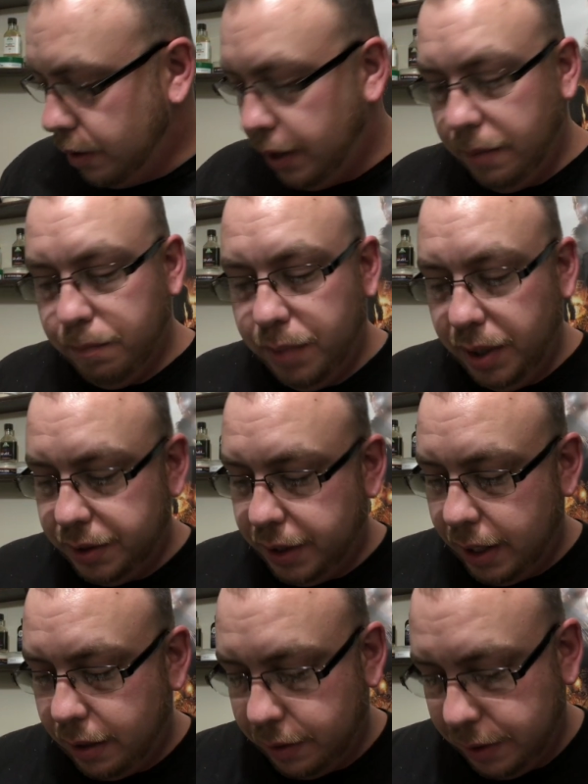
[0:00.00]
I get
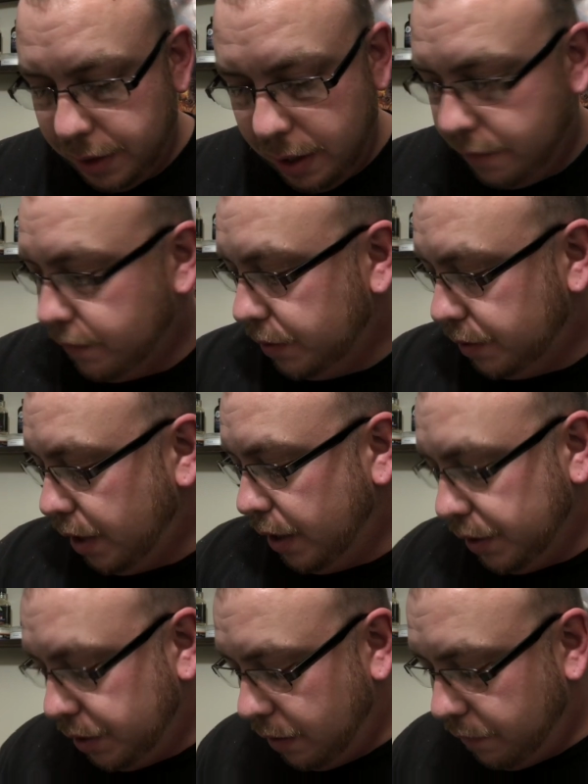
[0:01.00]
bitched at all the time for
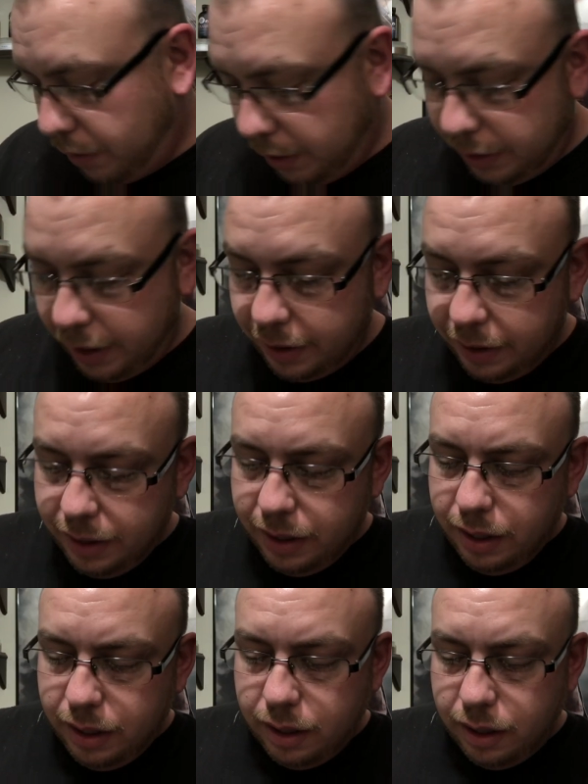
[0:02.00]
saying stuff like that.
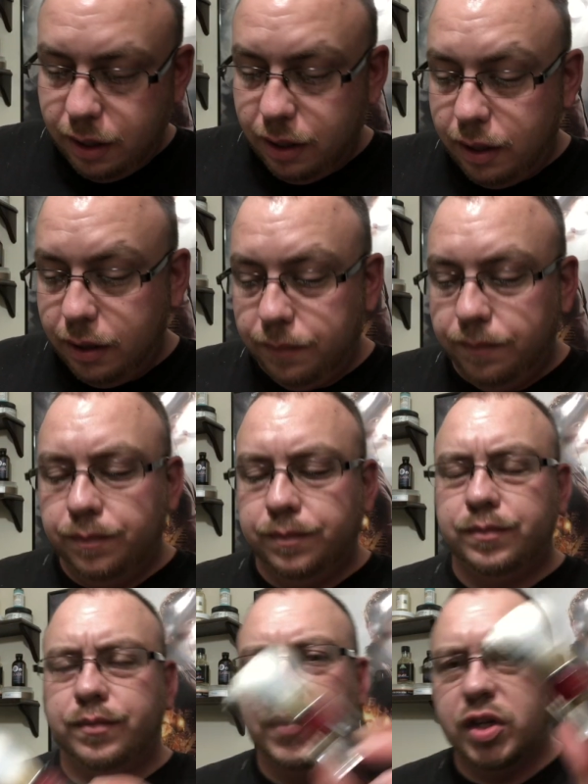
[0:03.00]

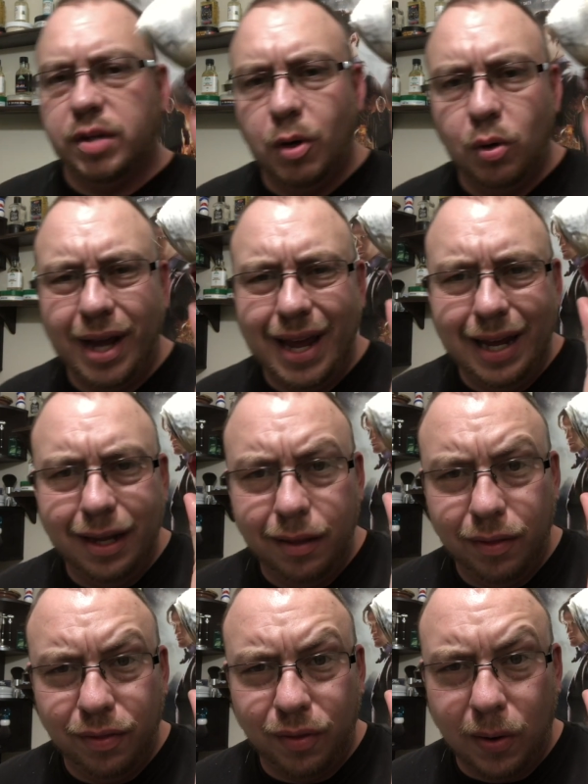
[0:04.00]
Smoke
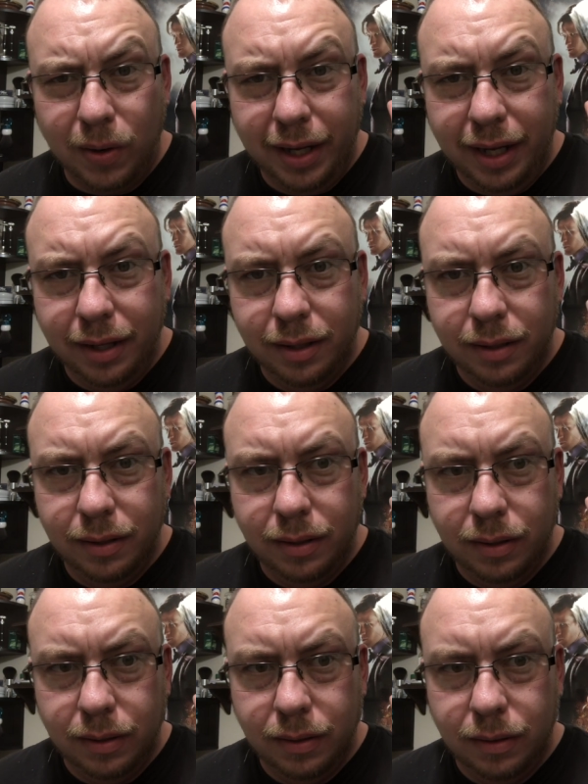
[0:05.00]
830
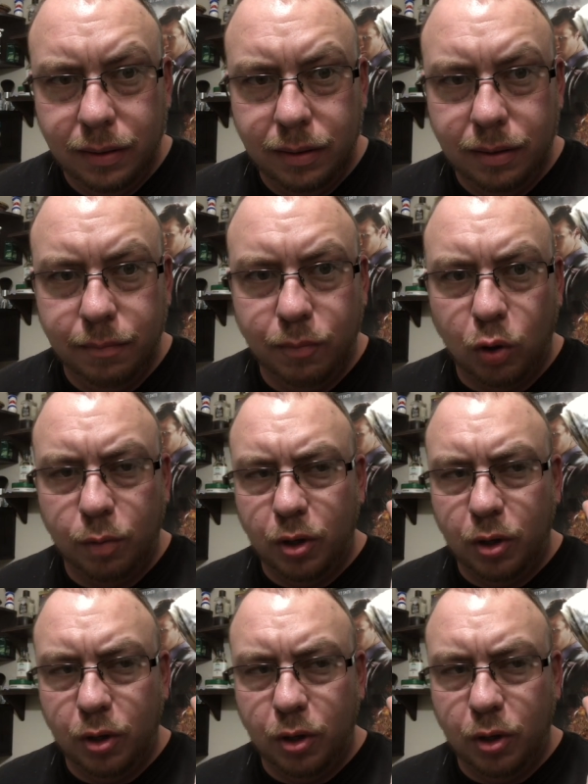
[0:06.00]
boar